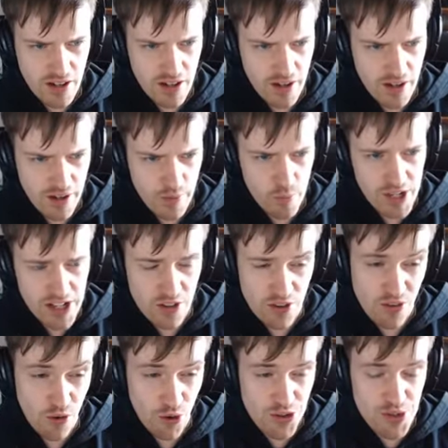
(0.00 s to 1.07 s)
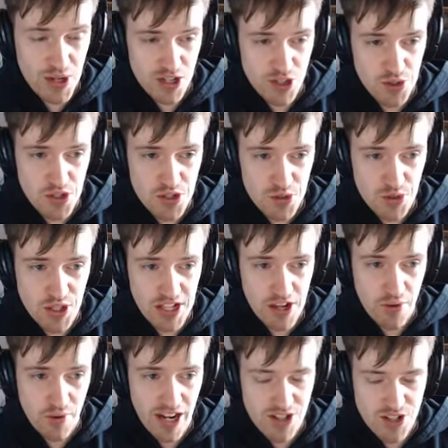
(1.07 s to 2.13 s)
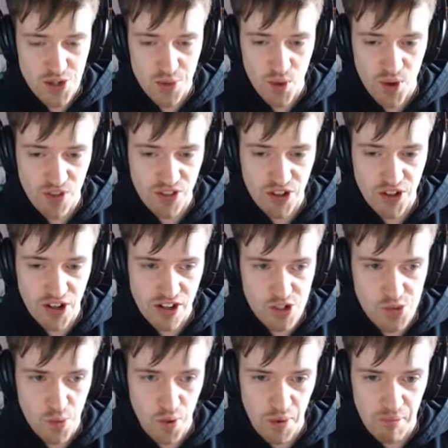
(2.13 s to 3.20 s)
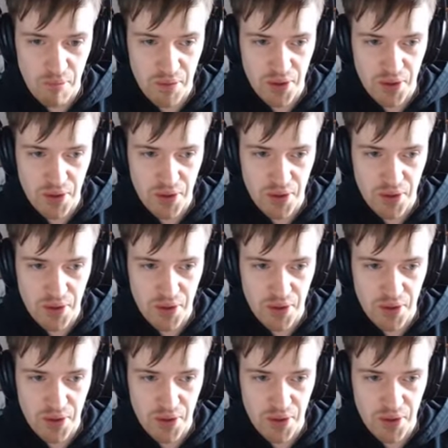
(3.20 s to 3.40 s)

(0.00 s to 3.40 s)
Uh, we could afford to actually do the neo-Nazi one if you guys want,